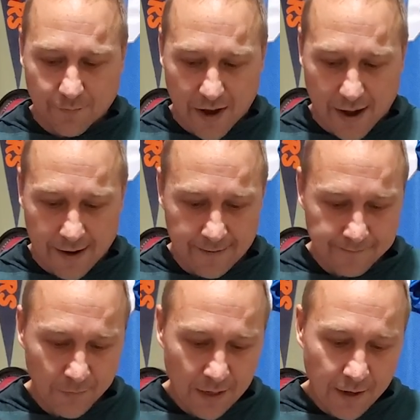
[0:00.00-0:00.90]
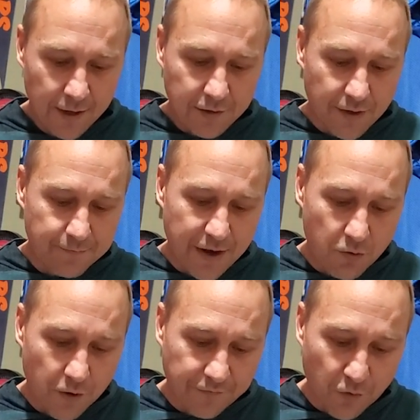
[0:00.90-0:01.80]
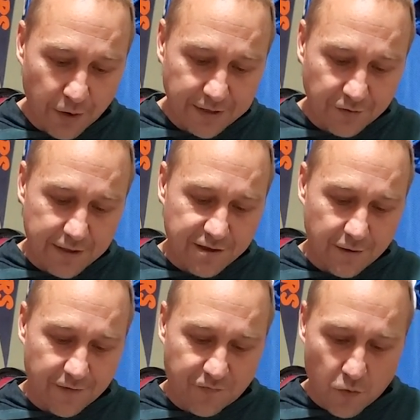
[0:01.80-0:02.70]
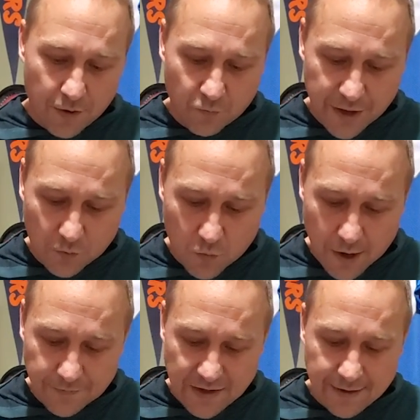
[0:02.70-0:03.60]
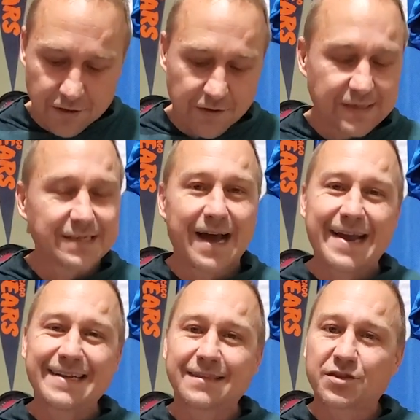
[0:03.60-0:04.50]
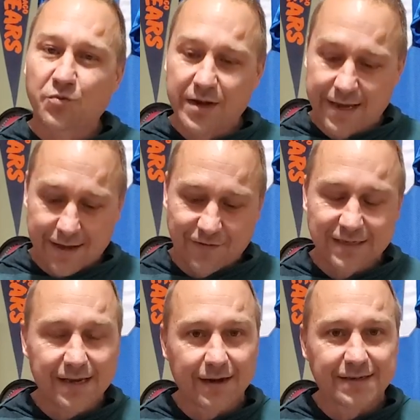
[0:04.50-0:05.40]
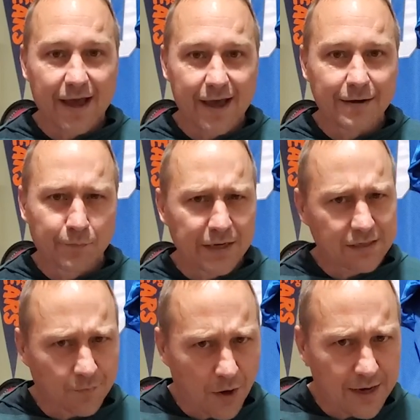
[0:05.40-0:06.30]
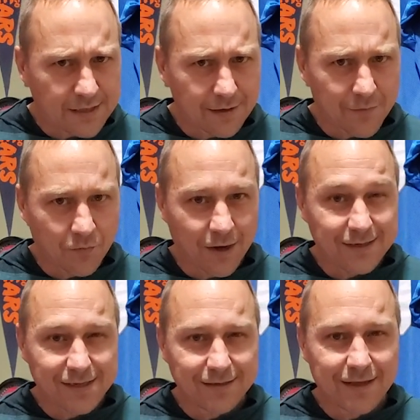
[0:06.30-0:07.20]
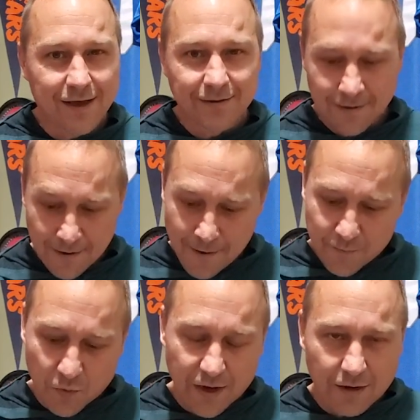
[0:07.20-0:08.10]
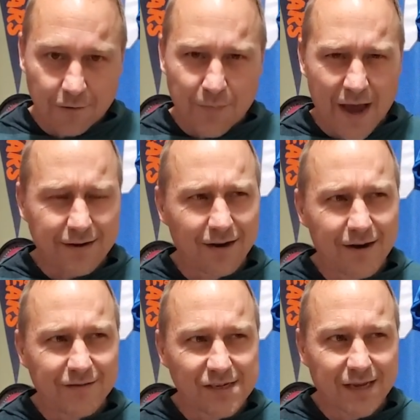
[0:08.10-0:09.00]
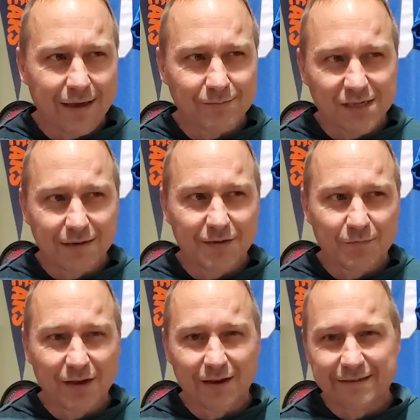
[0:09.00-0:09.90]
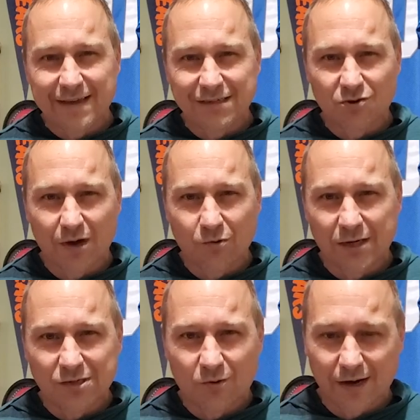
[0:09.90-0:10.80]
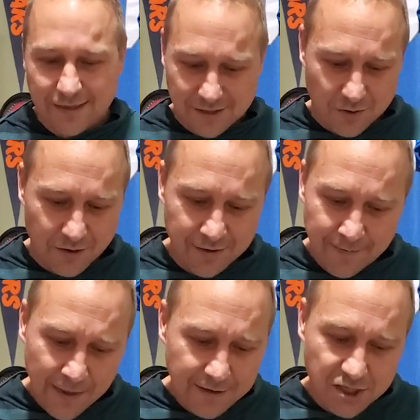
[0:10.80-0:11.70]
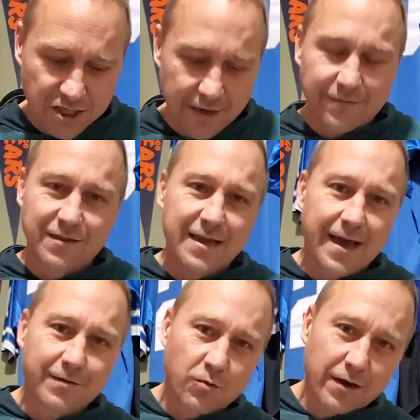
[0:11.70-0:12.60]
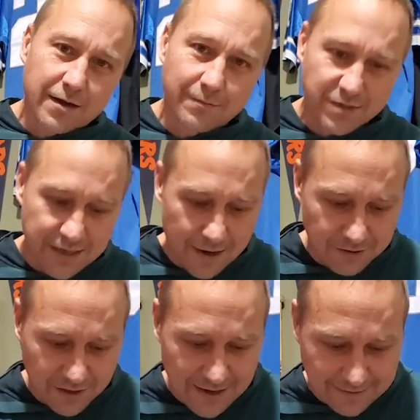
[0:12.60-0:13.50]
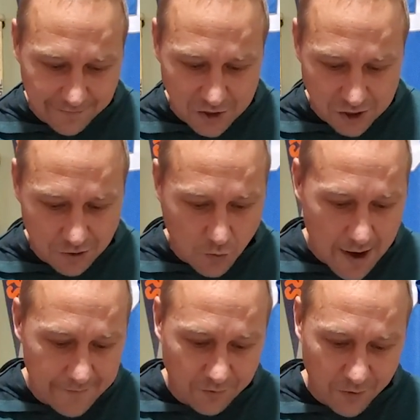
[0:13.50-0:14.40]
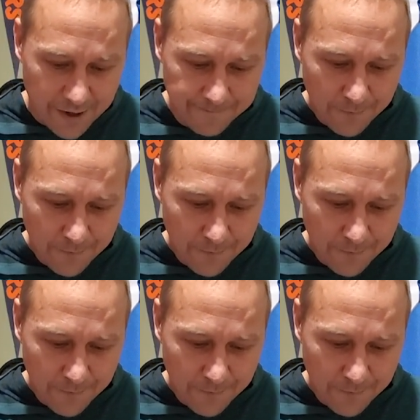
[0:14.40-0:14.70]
Bay. Green Bay won 43-34 in week one. The under is 9 and 3 in this head-to-head. -head. A bit surprising to me when I seen that. But when I look back, a lot of these games seem to be like that 21-20 sort of shit in the end where it comes down to that divisional rivalry.